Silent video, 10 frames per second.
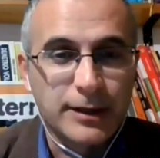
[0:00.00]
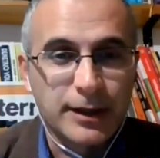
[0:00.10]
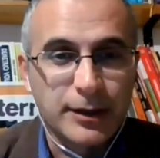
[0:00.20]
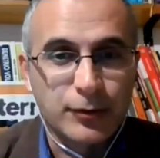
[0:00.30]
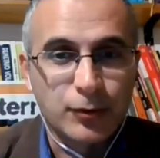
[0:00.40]

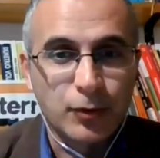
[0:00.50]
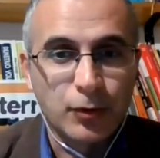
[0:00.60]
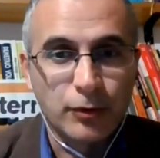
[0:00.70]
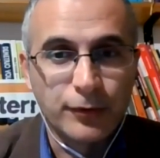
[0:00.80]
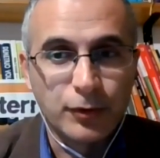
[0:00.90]
Thank you to
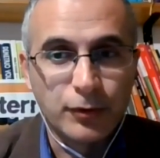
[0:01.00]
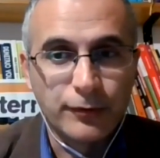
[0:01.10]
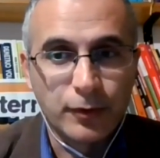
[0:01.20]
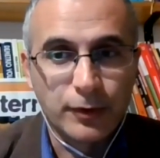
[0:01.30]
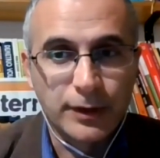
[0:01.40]
all of you
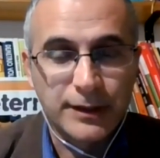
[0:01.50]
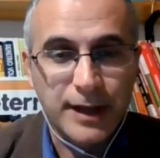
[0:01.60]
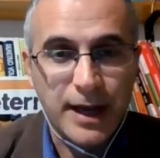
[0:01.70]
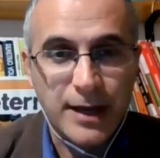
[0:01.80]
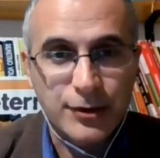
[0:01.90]
for the
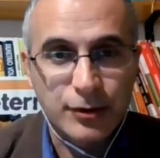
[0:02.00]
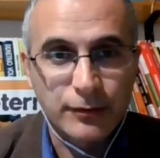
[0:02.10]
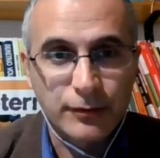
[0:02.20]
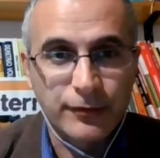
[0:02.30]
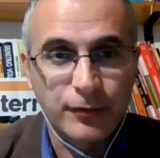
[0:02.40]

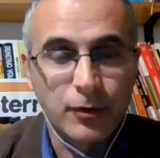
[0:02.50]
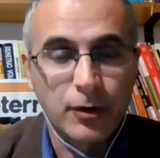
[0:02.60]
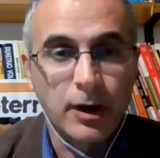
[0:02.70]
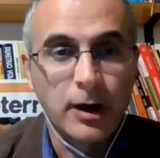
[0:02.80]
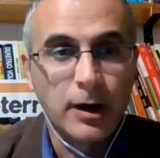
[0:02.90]
attention,
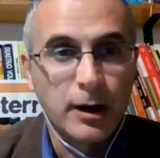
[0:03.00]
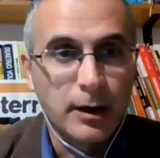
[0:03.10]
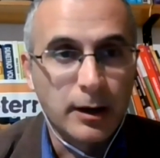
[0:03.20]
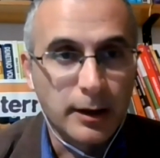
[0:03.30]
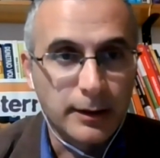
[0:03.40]
for
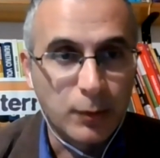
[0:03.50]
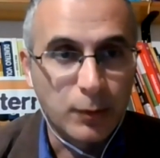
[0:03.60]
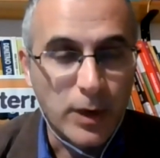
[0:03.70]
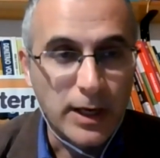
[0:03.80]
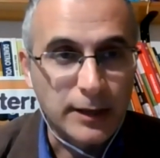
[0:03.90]
the
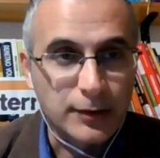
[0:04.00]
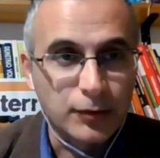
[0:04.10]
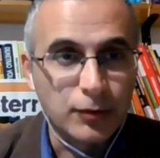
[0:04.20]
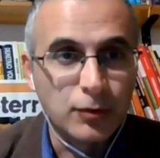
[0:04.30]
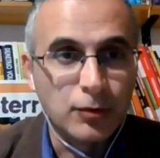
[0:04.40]
willing
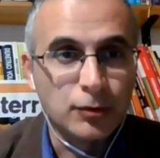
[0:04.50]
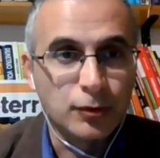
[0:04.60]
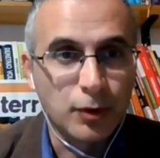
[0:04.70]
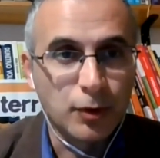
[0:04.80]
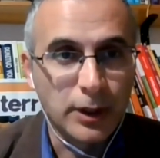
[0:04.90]
to
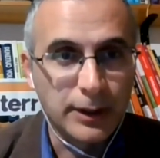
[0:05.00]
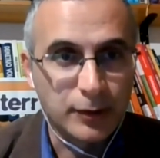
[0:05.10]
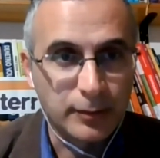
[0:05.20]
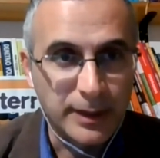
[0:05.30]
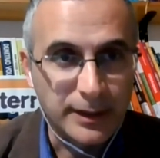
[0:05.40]
go a
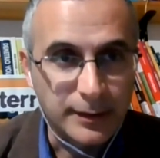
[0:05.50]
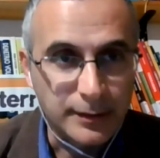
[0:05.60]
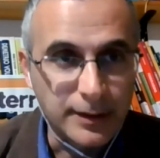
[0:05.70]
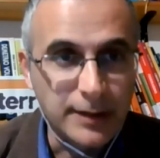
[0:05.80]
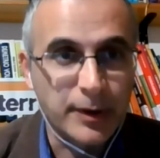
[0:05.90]
little bit
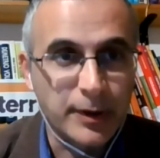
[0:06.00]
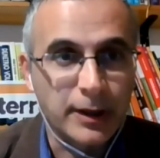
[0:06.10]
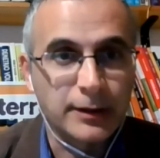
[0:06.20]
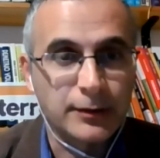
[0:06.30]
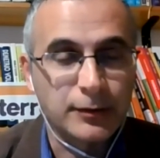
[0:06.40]
deeper
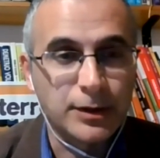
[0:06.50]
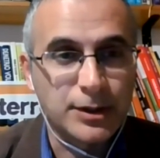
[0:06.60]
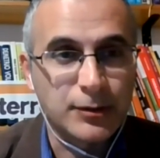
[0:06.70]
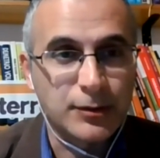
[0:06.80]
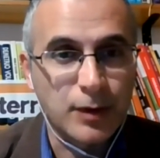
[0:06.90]
into this
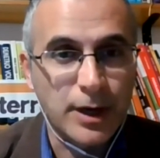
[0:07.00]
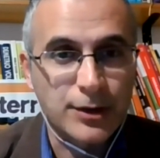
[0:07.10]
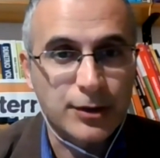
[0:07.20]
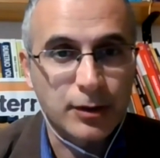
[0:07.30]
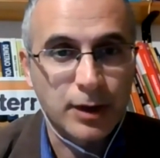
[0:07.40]

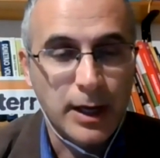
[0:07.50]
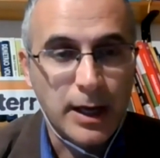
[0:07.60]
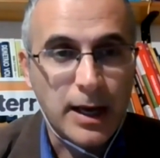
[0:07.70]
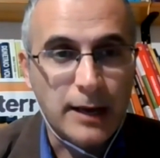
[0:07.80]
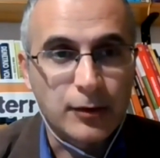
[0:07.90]
situation,
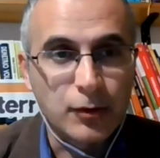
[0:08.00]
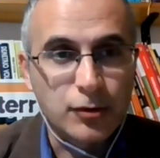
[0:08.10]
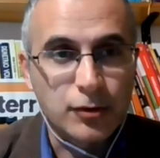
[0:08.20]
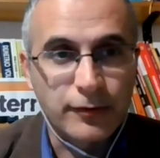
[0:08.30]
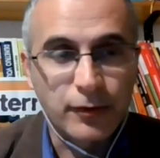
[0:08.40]
and
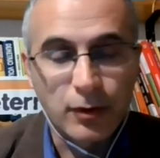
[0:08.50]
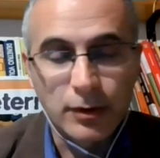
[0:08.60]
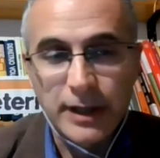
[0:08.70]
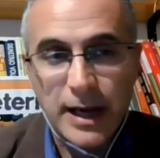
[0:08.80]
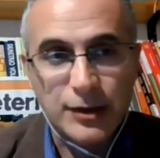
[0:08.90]
also for all
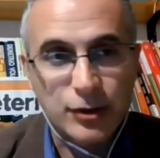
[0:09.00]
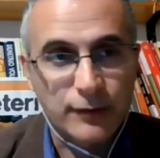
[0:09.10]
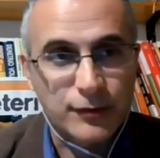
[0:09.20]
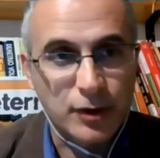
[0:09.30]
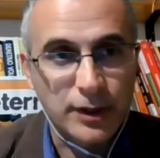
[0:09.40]
the action
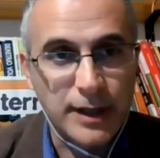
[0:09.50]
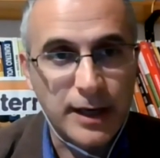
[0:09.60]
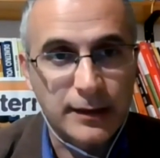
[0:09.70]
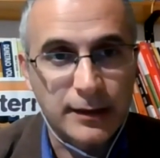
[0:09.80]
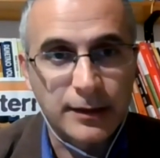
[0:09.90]
of
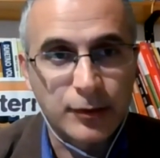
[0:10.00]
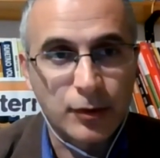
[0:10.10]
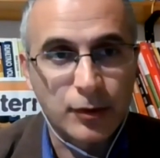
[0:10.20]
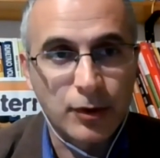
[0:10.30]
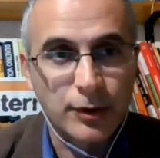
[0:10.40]
solidarity that you
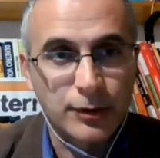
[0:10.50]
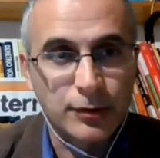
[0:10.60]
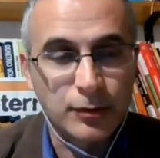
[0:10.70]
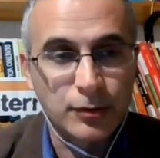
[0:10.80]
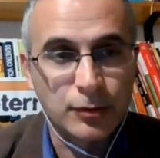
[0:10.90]
are going
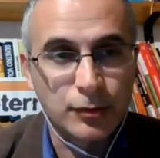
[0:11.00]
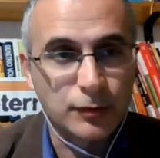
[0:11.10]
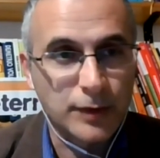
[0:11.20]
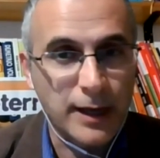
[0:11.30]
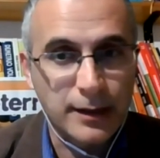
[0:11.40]
to
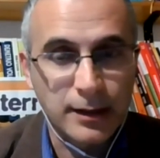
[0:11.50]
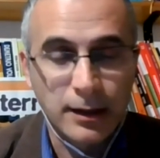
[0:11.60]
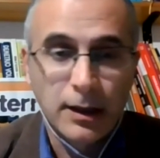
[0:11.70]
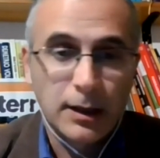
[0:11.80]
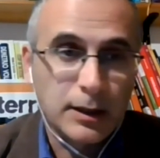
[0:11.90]
take,
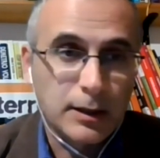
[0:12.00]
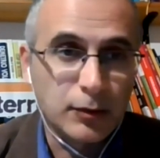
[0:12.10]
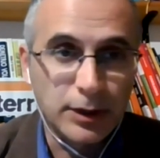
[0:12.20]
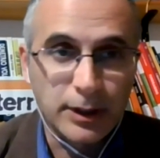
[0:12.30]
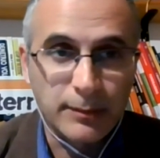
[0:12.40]

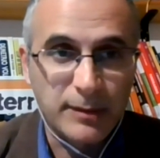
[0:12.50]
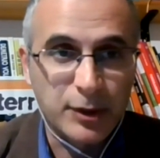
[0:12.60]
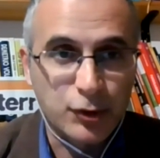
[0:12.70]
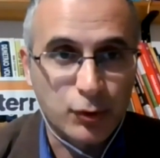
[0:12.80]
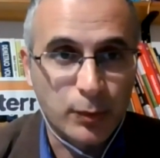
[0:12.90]
including maybe
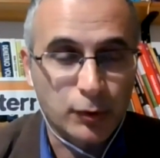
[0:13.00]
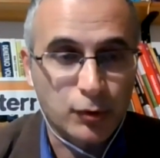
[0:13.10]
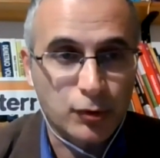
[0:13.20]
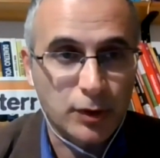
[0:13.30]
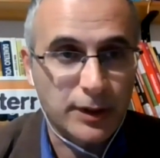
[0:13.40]
a support
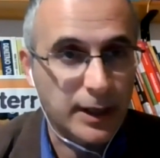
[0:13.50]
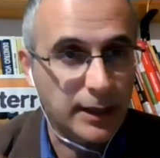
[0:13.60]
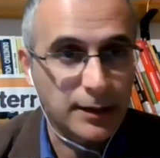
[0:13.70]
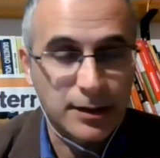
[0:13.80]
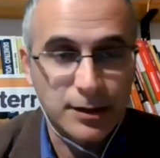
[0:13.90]
to Soleterre.
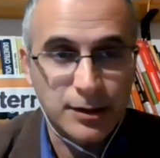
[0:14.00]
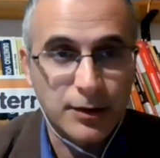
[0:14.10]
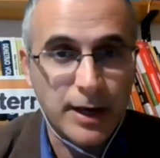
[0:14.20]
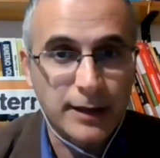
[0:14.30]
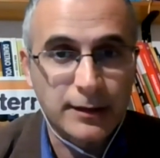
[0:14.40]
This is
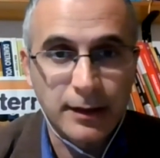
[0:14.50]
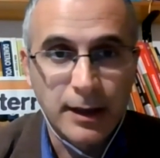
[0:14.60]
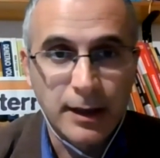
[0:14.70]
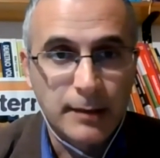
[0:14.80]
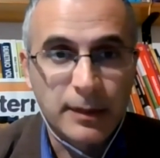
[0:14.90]
great,
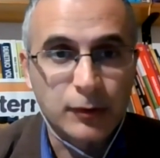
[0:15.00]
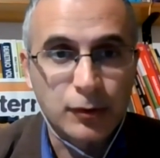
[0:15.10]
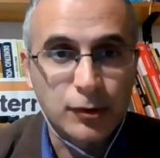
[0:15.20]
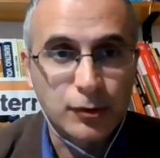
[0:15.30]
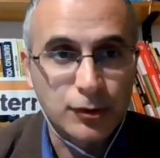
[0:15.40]
but
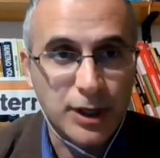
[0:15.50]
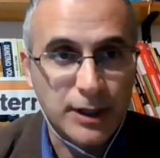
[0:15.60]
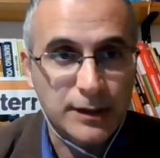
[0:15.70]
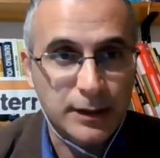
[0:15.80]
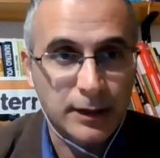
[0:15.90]
also
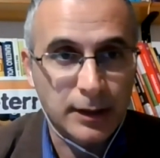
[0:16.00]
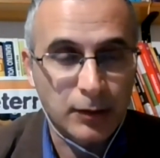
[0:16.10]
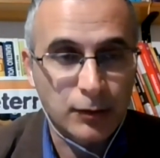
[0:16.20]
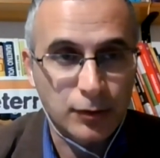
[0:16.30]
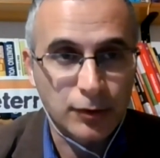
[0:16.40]
just
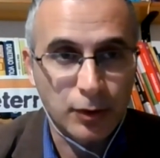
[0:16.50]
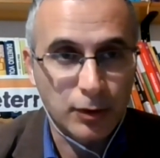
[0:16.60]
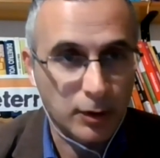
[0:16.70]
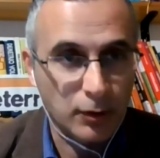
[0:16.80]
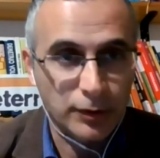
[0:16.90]
also in
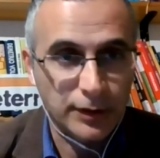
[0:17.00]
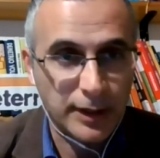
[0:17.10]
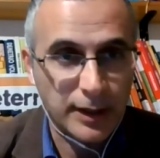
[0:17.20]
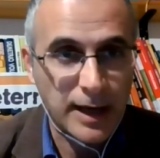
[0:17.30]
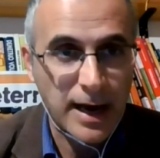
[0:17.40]
your
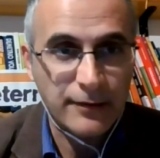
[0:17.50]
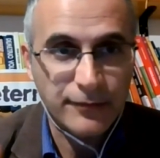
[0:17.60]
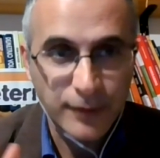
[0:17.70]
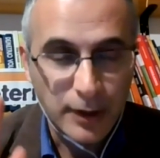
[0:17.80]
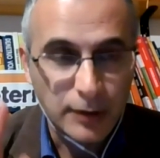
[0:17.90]
ordinary
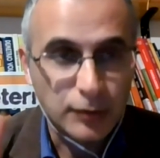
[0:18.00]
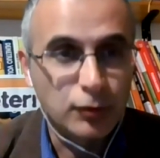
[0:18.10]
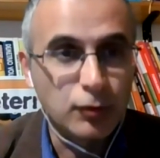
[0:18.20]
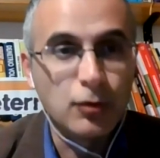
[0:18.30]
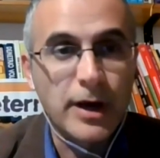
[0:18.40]
life,
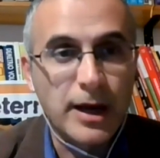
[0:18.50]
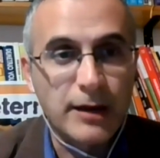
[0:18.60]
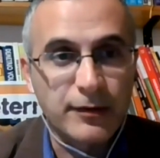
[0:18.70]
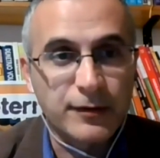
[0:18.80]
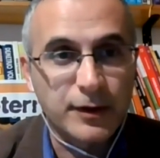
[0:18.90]
do
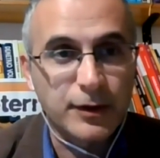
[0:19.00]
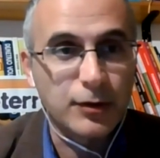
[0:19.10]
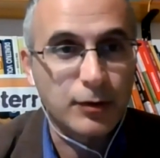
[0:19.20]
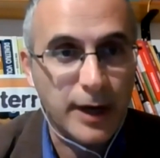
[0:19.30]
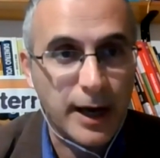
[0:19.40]
everything
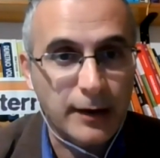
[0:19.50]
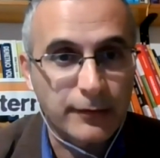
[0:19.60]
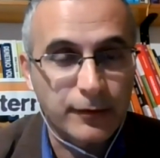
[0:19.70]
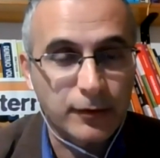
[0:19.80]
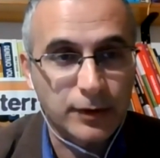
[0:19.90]
you can
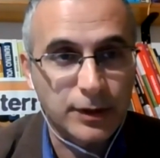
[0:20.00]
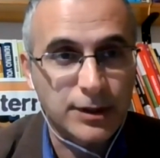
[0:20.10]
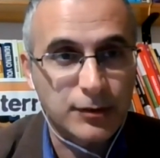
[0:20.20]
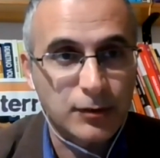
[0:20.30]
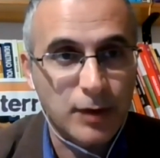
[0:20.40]
for
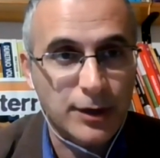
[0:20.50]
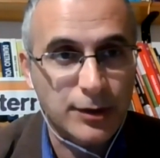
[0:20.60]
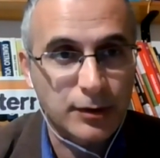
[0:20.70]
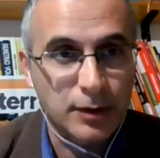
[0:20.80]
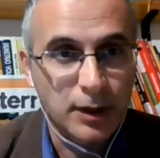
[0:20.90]
this
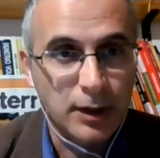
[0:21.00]
situation.